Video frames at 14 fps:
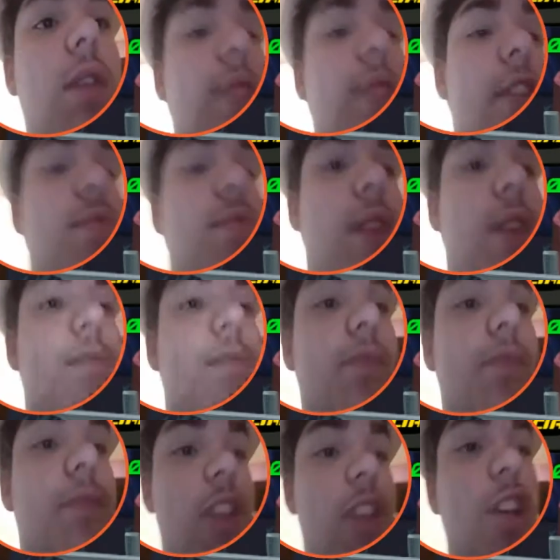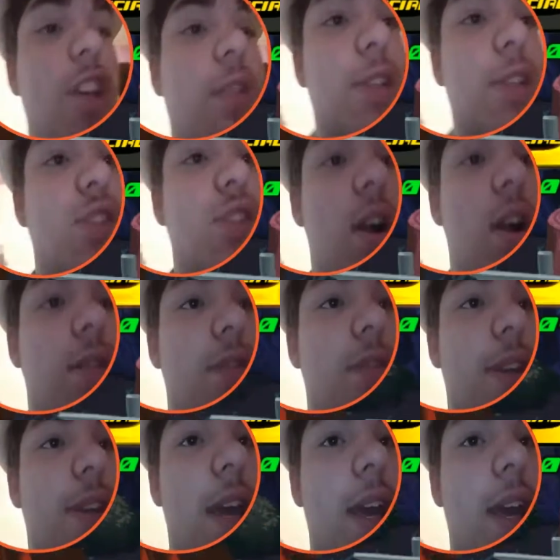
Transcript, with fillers: mind. I thought it would be stronger than that.